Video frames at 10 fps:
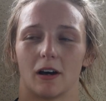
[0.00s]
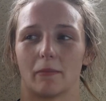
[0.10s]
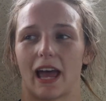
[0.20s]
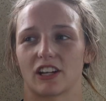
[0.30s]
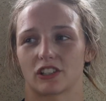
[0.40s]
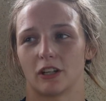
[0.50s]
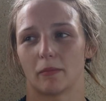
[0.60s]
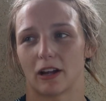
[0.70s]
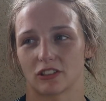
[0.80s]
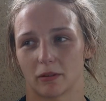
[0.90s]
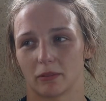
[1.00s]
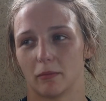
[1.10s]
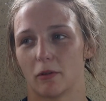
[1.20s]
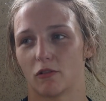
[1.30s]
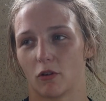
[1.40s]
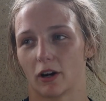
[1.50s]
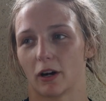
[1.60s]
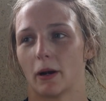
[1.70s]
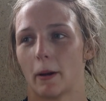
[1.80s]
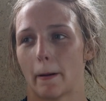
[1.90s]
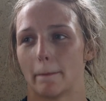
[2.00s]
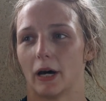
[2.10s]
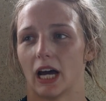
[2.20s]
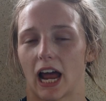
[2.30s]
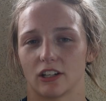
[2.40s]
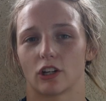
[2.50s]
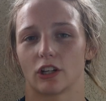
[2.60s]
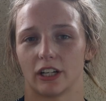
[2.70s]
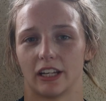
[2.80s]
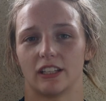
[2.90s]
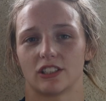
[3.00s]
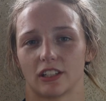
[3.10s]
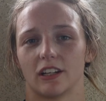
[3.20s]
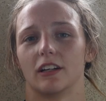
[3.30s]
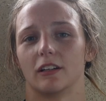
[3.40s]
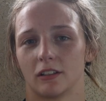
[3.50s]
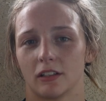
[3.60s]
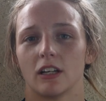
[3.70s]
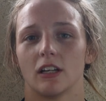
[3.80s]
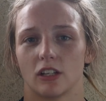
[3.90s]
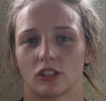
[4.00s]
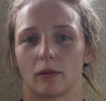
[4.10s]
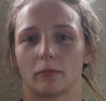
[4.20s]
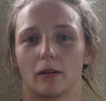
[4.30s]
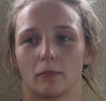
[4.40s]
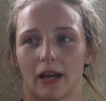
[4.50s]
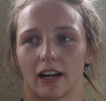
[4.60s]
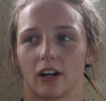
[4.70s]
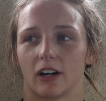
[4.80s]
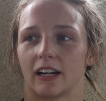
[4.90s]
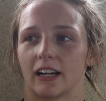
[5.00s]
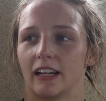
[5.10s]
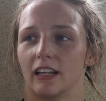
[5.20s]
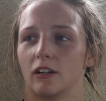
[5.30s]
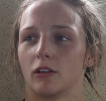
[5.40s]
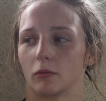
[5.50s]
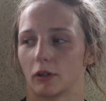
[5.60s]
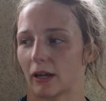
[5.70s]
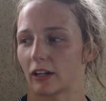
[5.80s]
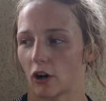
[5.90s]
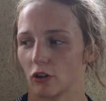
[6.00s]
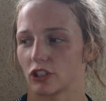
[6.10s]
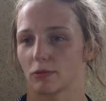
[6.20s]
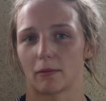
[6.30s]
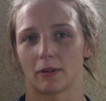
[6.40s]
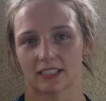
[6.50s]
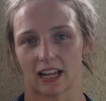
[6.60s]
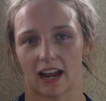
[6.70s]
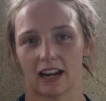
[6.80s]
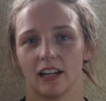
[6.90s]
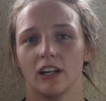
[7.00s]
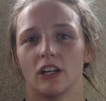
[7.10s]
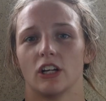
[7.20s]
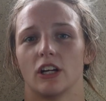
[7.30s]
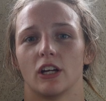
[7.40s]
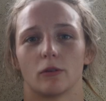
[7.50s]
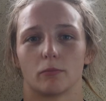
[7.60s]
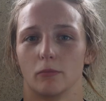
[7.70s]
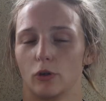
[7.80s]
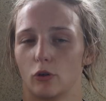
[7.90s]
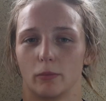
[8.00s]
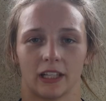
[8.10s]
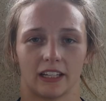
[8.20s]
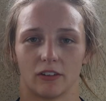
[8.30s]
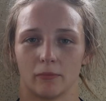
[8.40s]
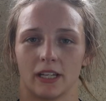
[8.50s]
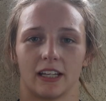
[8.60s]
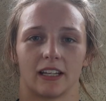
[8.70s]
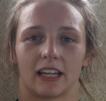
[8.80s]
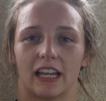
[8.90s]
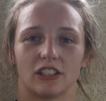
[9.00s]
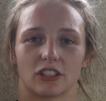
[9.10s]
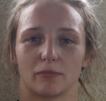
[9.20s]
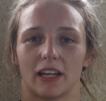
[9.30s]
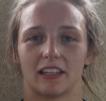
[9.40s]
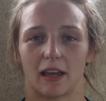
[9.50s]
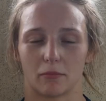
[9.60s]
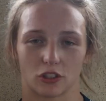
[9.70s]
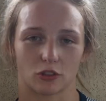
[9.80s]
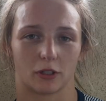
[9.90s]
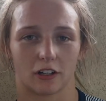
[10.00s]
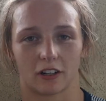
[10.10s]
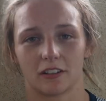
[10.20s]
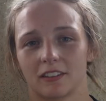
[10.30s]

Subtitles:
passionate about something before, but I turned it into something better, and with my coaches by my side who believe in me, it just made it that much sweeter.